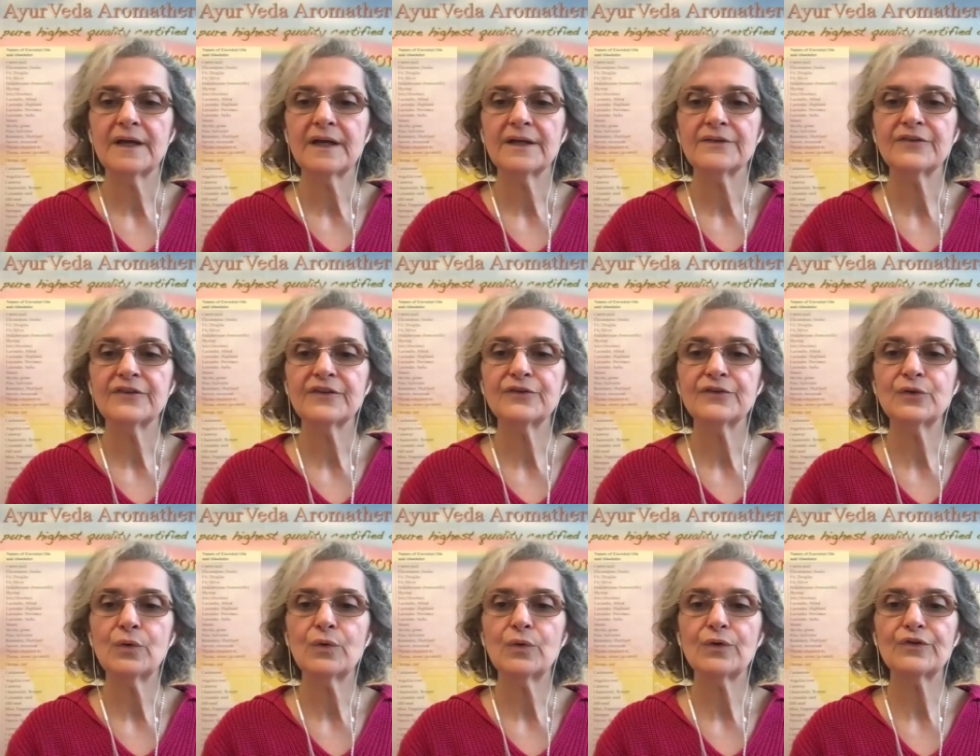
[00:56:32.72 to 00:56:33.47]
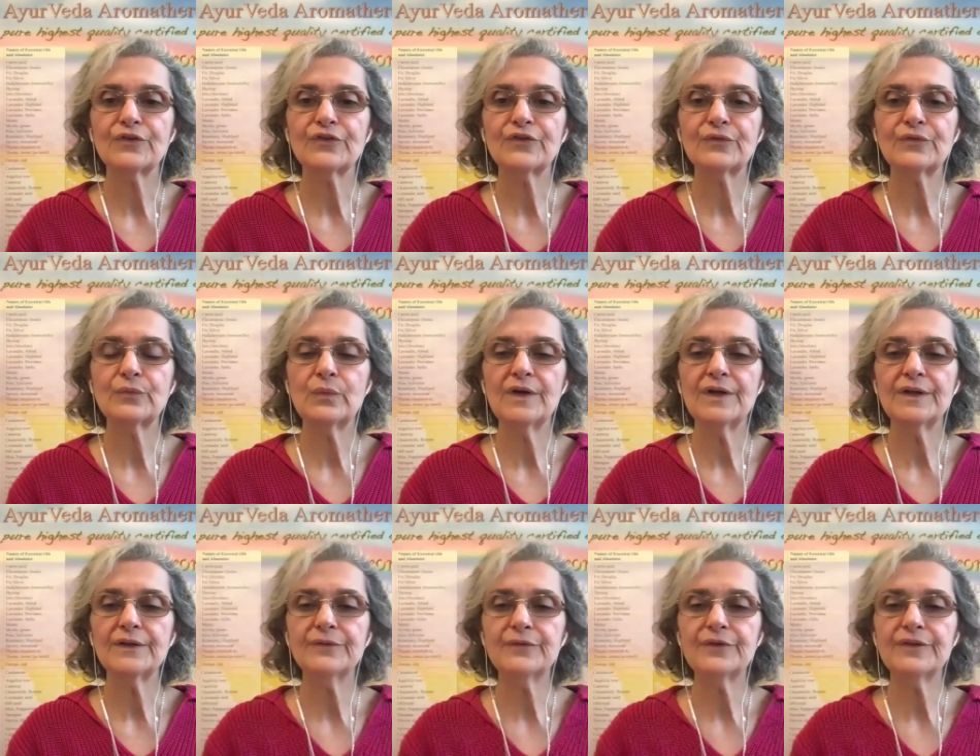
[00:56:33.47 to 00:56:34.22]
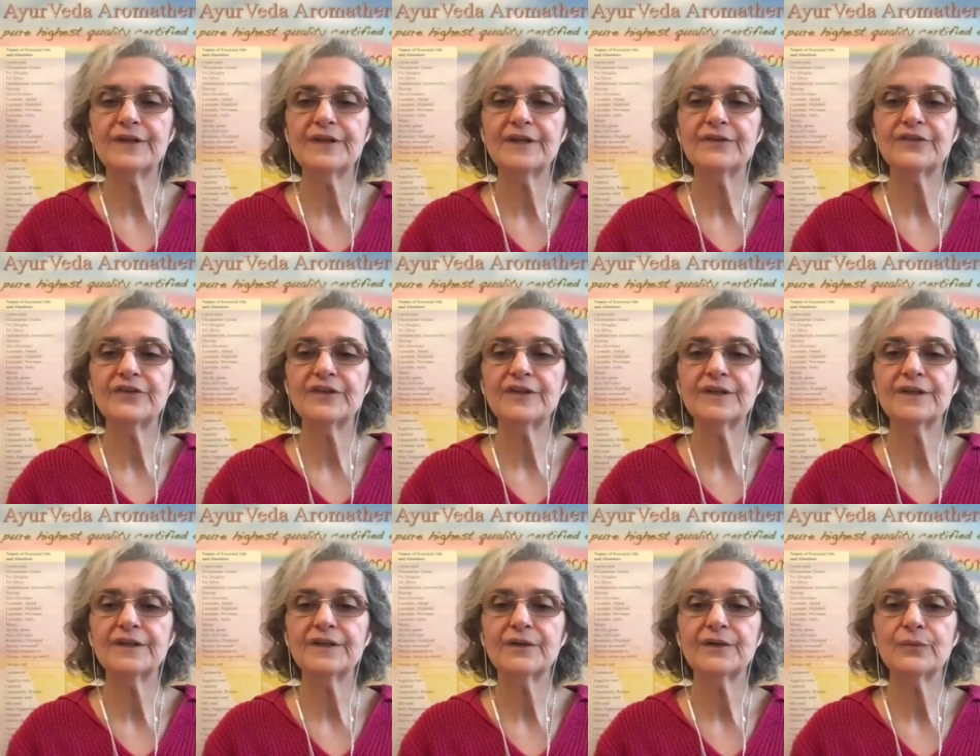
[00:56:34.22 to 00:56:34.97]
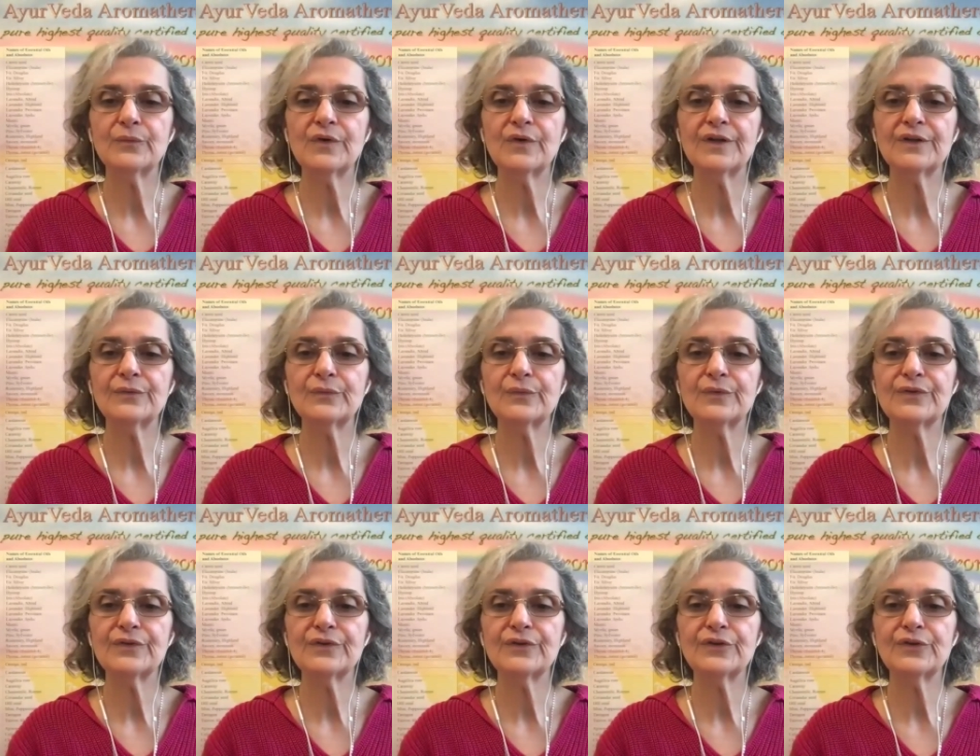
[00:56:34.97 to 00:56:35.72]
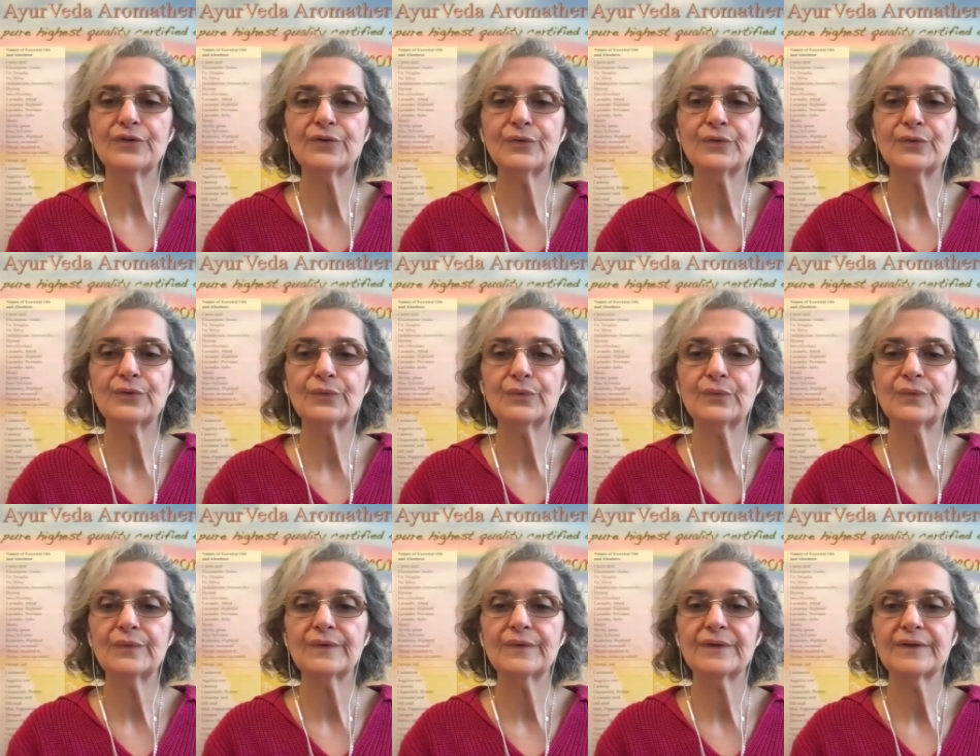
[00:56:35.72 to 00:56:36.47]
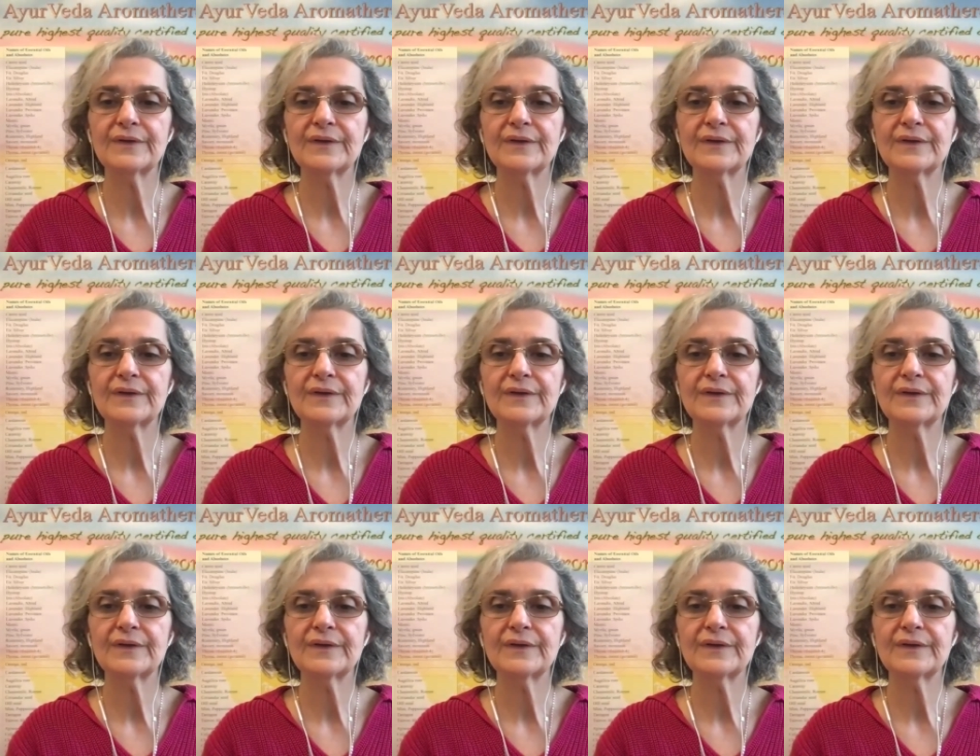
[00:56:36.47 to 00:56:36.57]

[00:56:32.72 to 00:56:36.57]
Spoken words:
I did course 1 with Nadine and 1 with you.